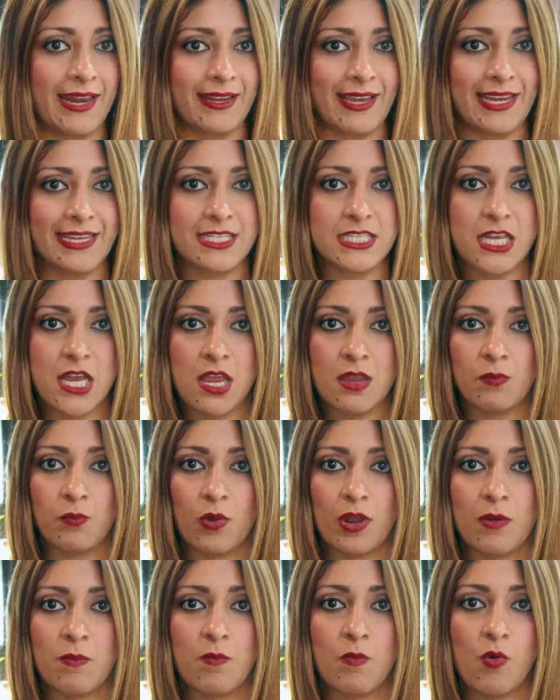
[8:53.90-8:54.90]
a time
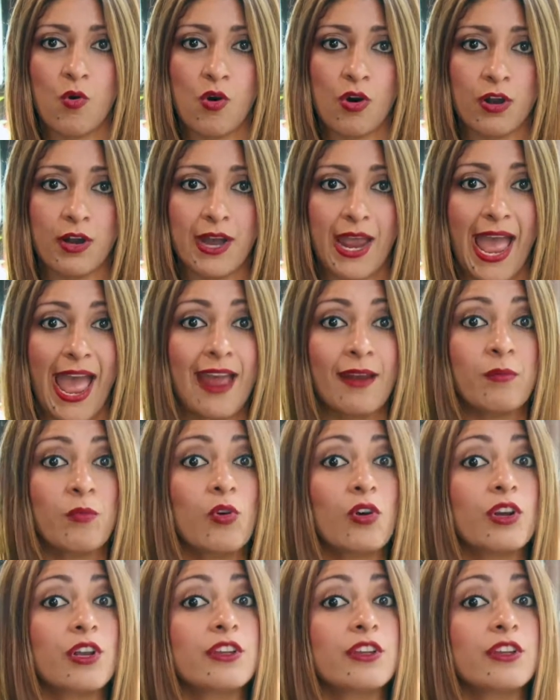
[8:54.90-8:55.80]
when more and more